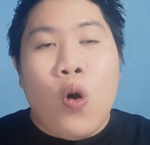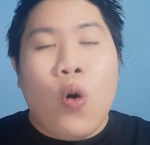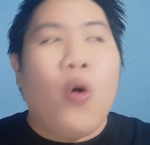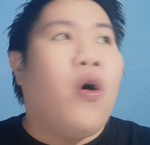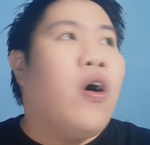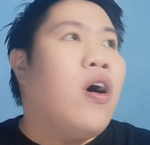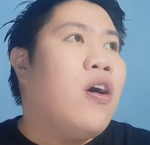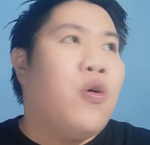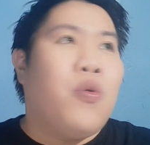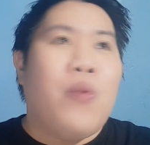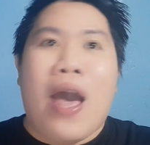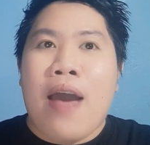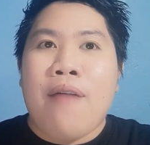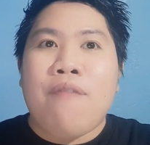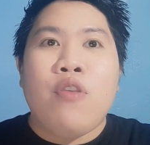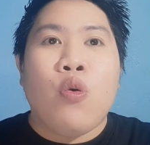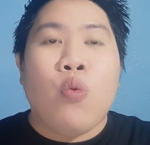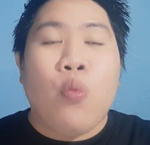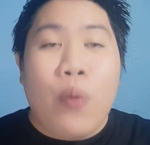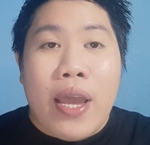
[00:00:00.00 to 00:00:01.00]
or
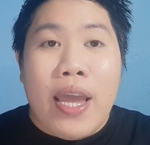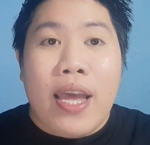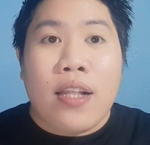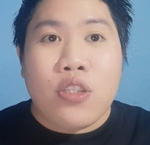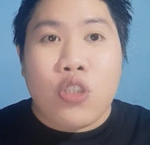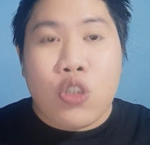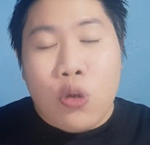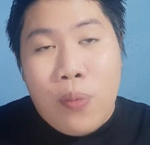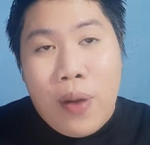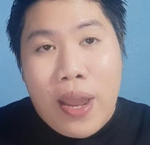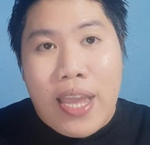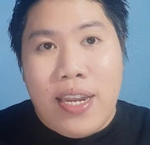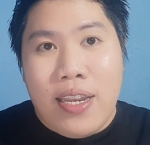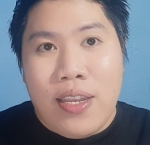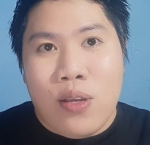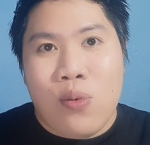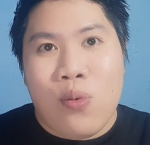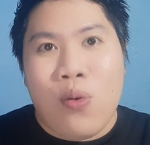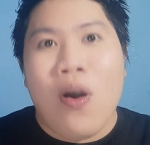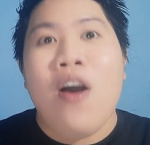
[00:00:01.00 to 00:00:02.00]
whoever will train
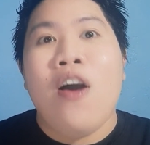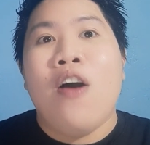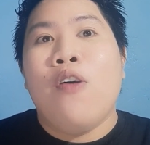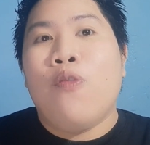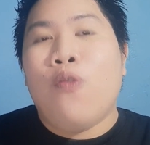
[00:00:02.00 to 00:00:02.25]
you